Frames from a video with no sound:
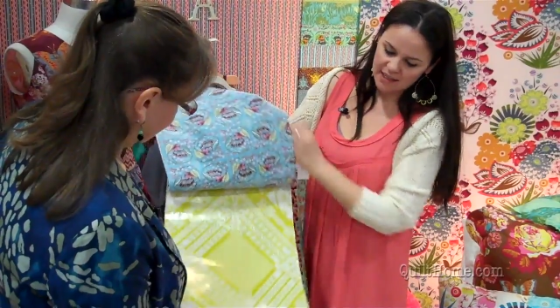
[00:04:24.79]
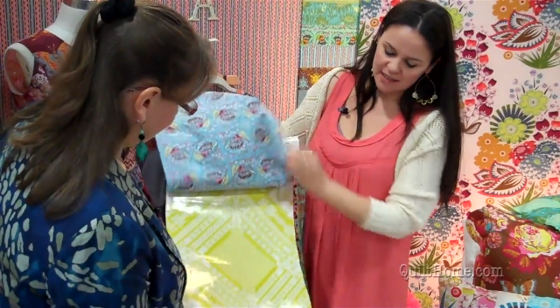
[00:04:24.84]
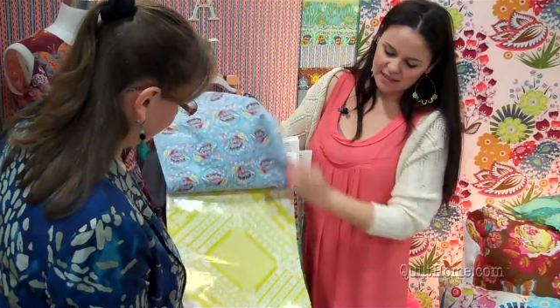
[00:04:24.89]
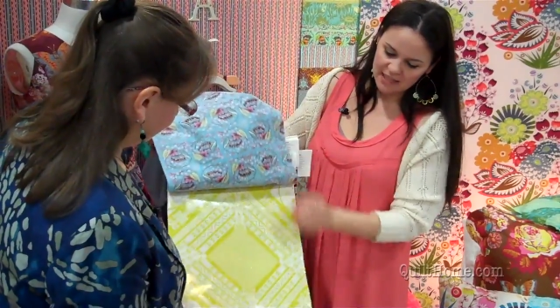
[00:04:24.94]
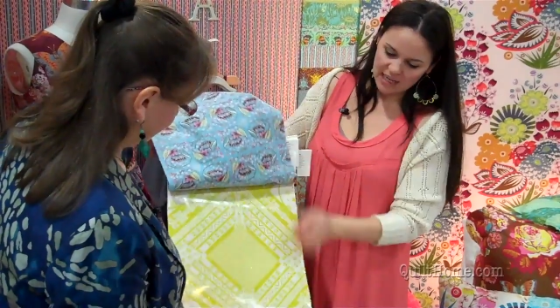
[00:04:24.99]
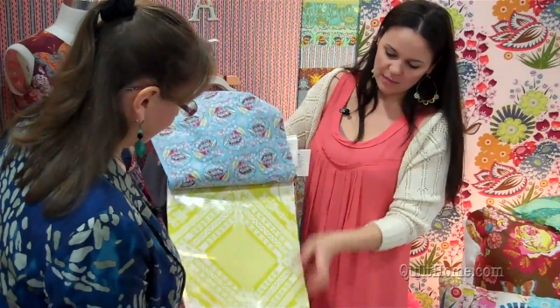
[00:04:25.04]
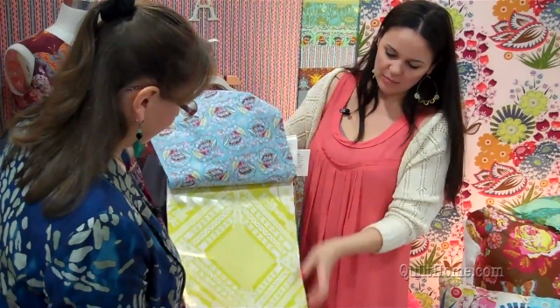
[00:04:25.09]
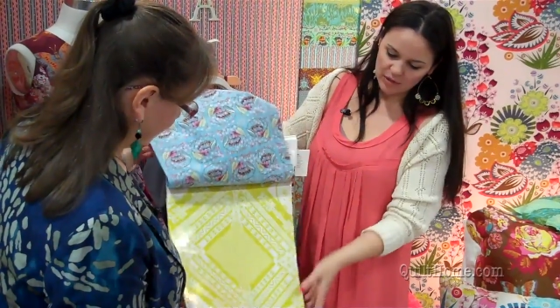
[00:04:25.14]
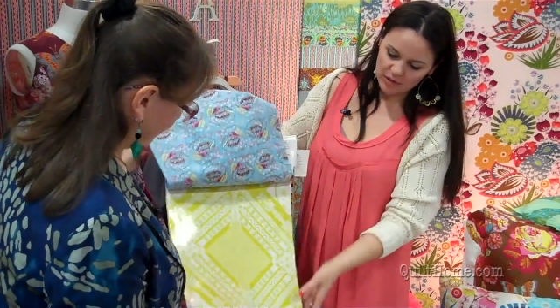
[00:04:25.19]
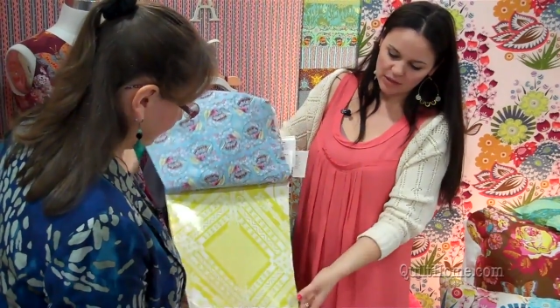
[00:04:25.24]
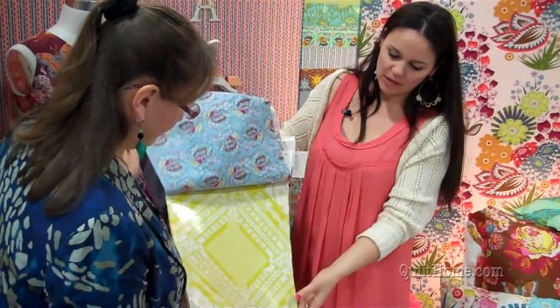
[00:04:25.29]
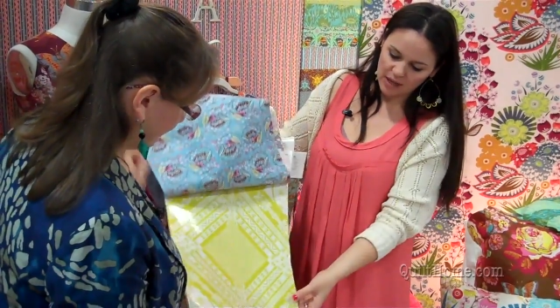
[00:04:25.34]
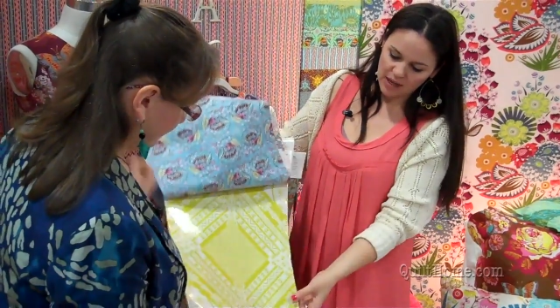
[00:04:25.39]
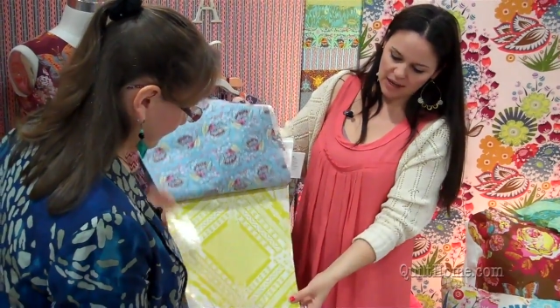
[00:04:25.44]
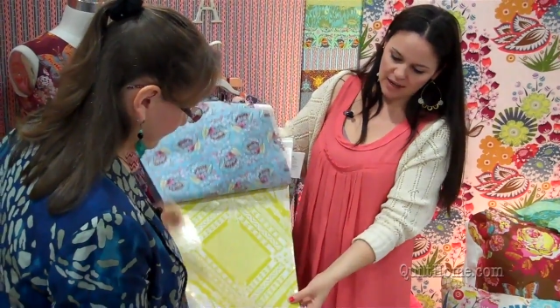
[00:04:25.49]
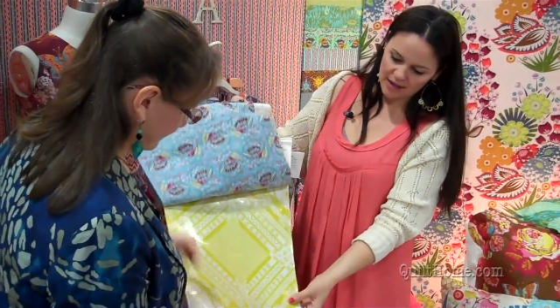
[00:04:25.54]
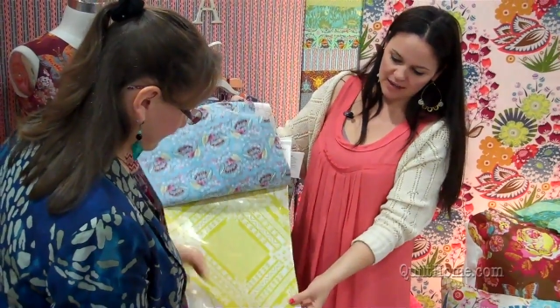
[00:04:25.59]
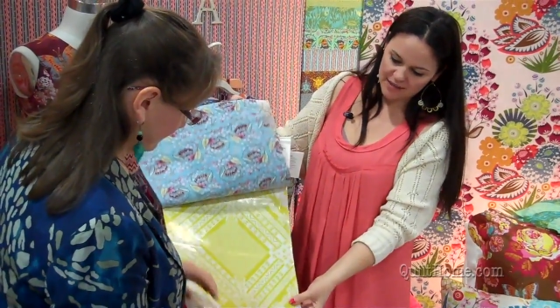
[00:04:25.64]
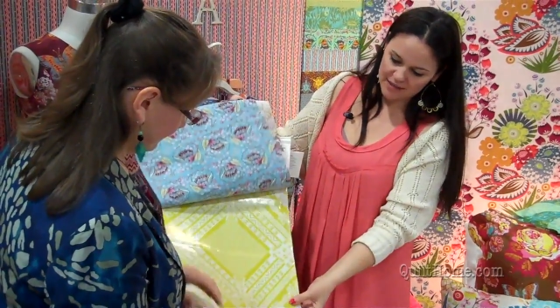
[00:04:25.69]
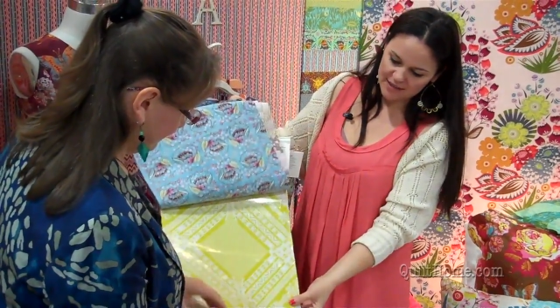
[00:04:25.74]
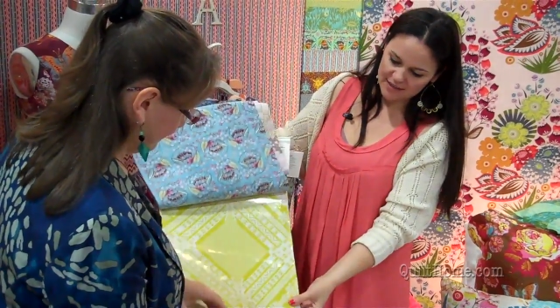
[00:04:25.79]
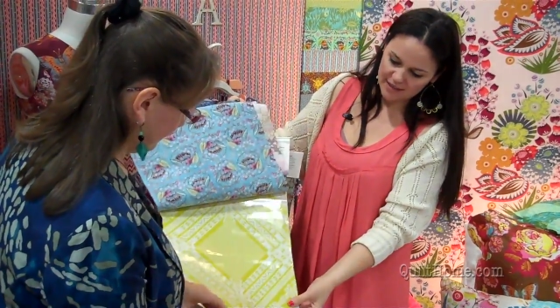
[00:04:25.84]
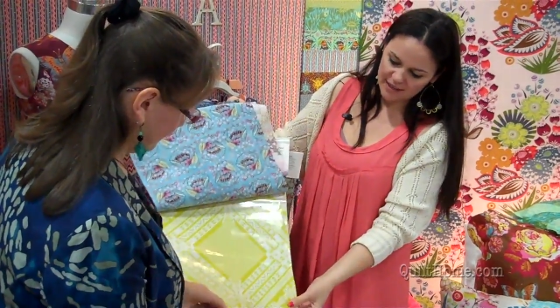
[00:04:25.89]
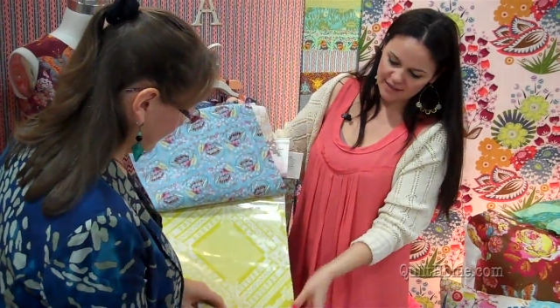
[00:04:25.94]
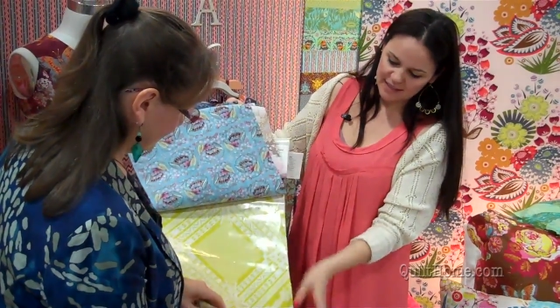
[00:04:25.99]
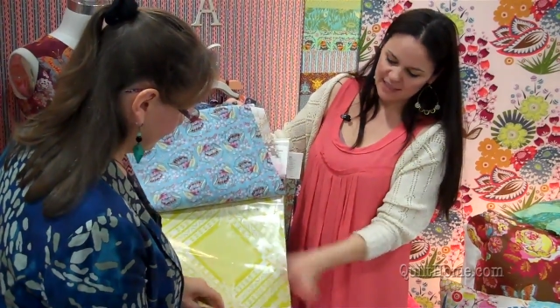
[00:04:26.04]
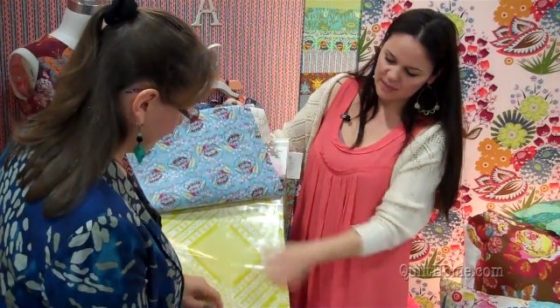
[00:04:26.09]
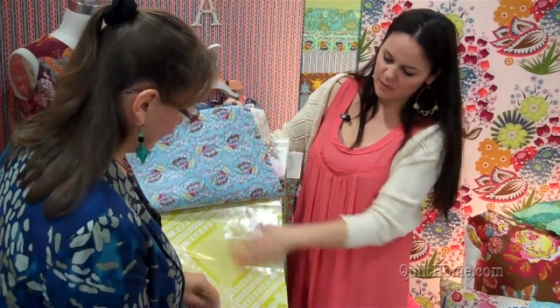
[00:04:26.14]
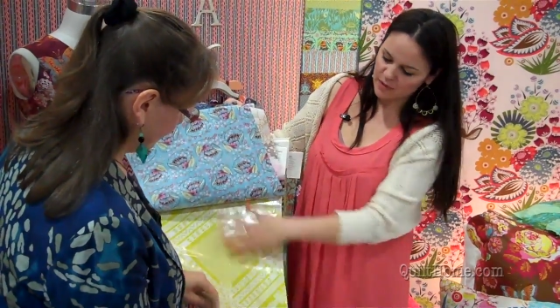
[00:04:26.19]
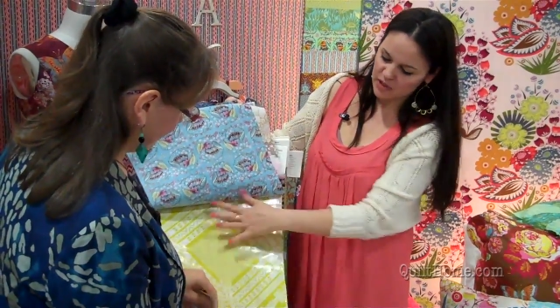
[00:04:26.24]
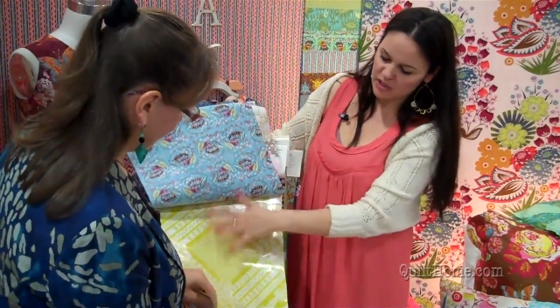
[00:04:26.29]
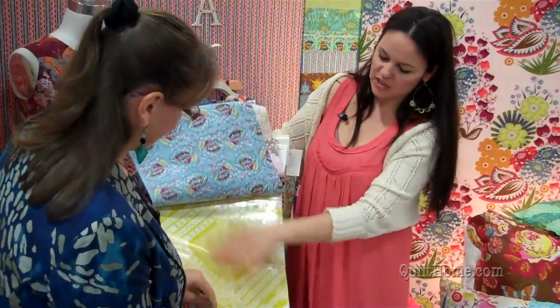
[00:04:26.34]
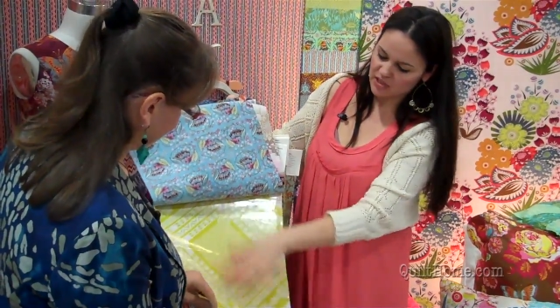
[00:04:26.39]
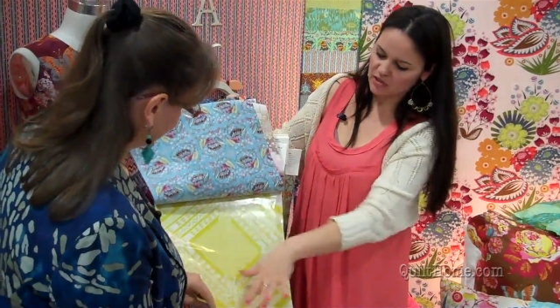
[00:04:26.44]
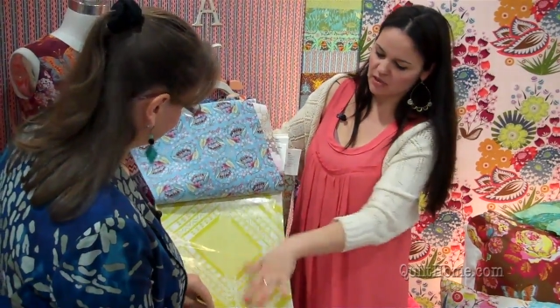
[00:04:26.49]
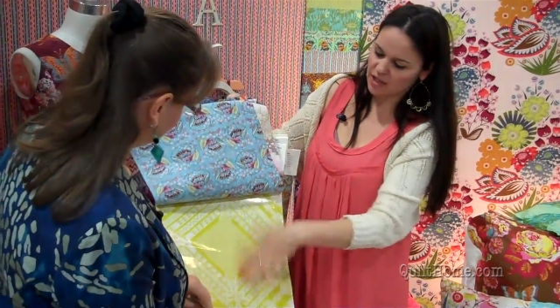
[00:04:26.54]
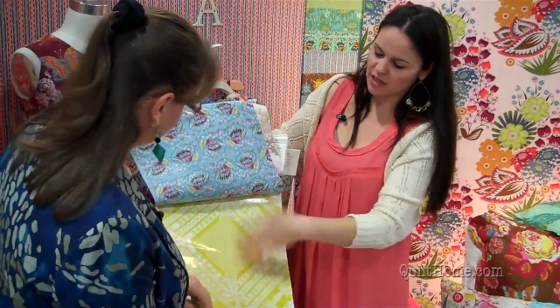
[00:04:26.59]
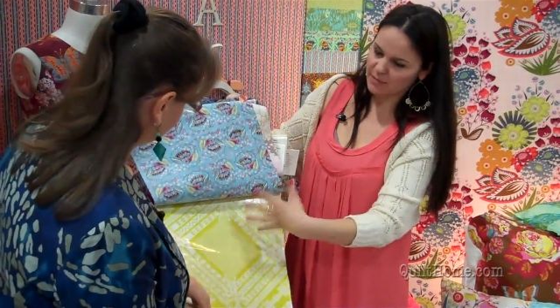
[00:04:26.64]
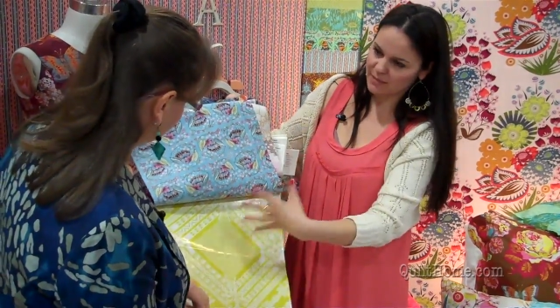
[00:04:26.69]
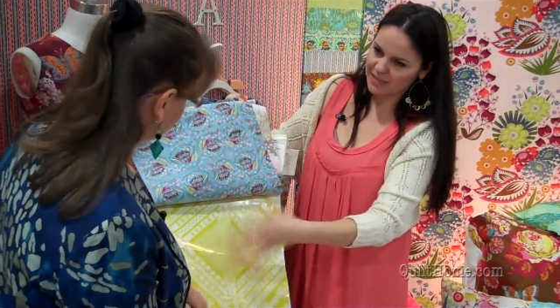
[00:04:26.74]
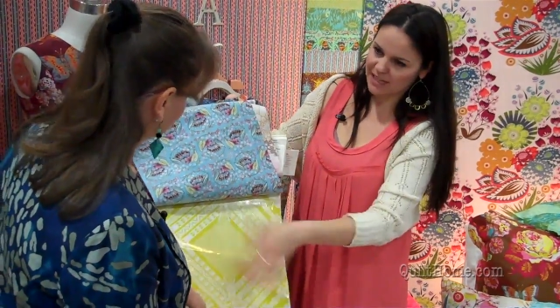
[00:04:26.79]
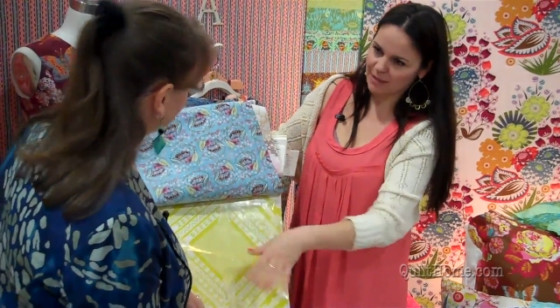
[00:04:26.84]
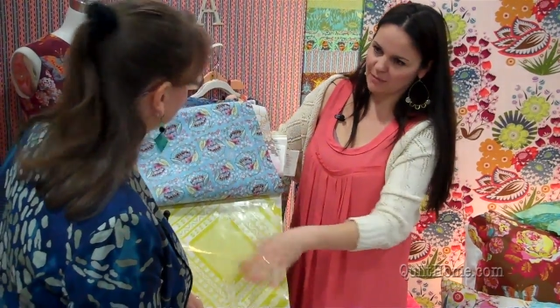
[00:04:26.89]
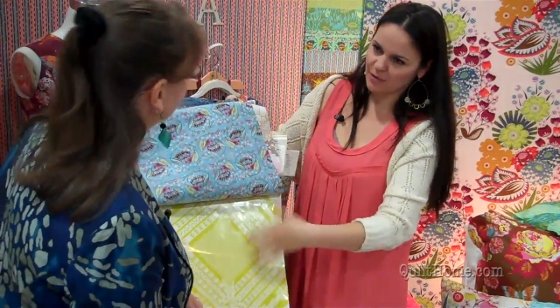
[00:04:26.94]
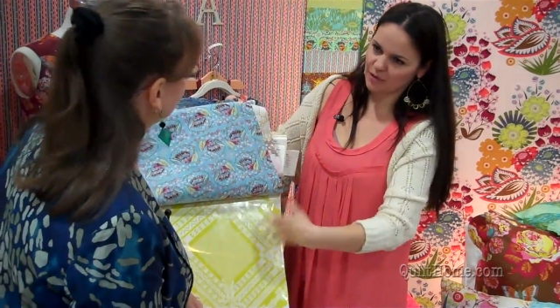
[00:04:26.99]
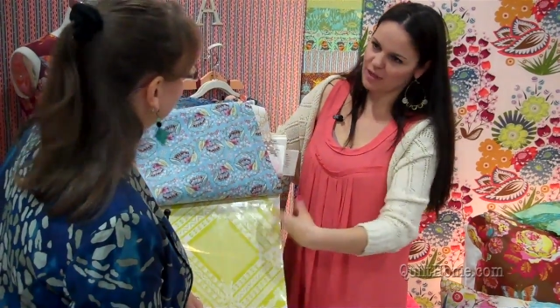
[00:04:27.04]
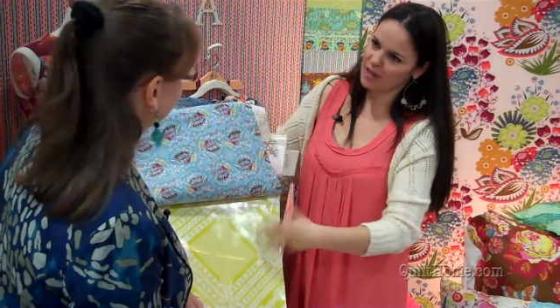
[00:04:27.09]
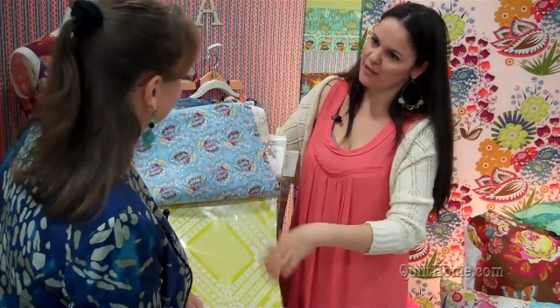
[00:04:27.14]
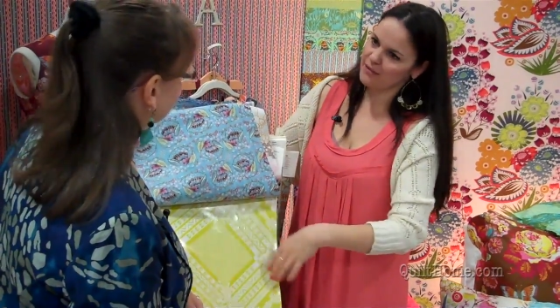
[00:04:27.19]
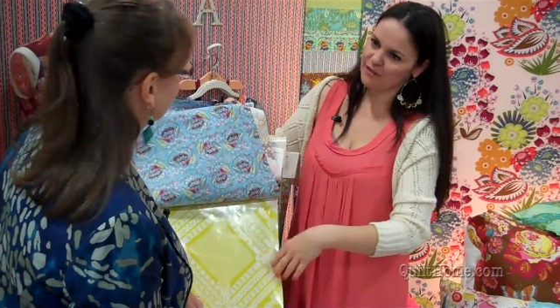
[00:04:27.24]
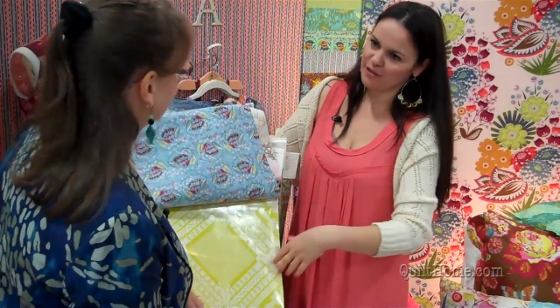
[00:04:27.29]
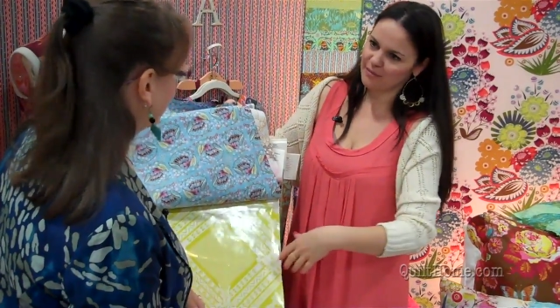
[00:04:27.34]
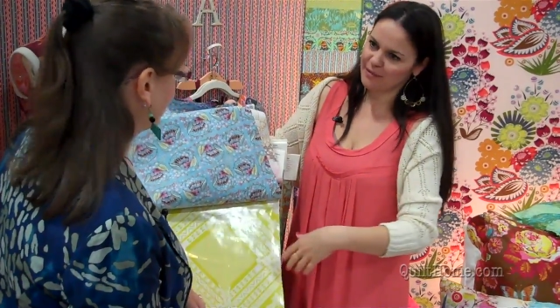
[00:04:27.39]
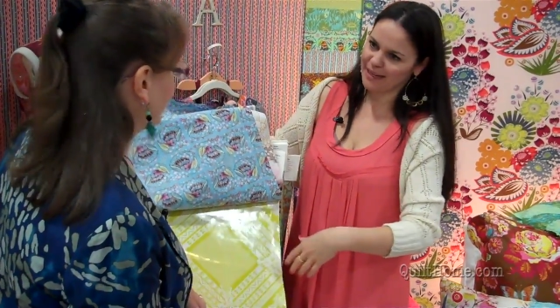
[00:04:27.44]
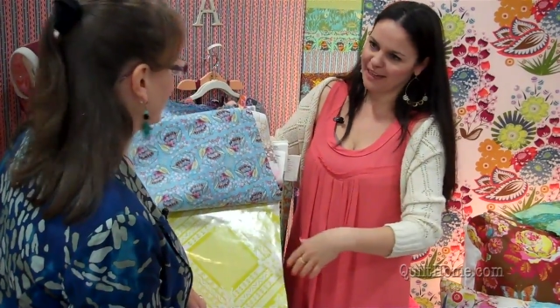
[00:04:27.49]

tablecloths, and this one just screams tablecloth for me.